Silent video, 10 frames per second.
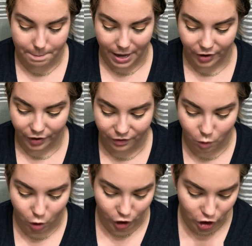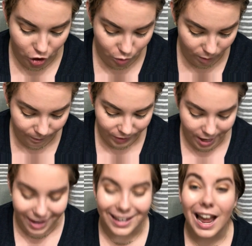better for you.
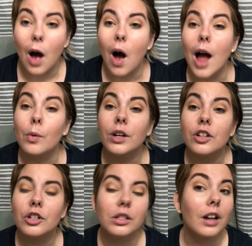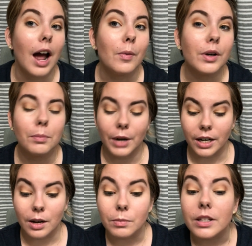Now I want to
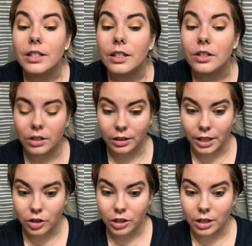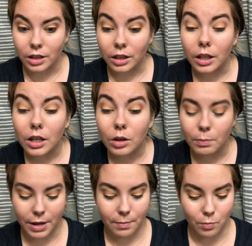brighten up this center lid just a little
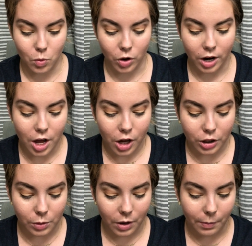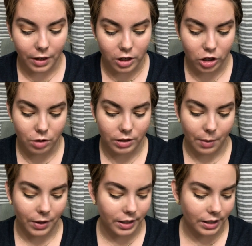bit more. So what I'm going to do is I'm
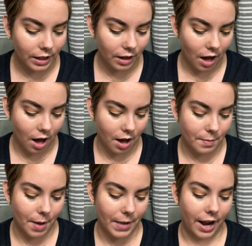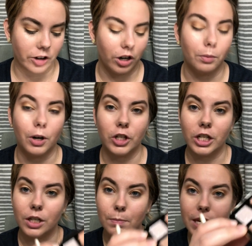going to stick my eyeshadow brush
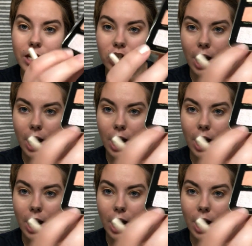into peach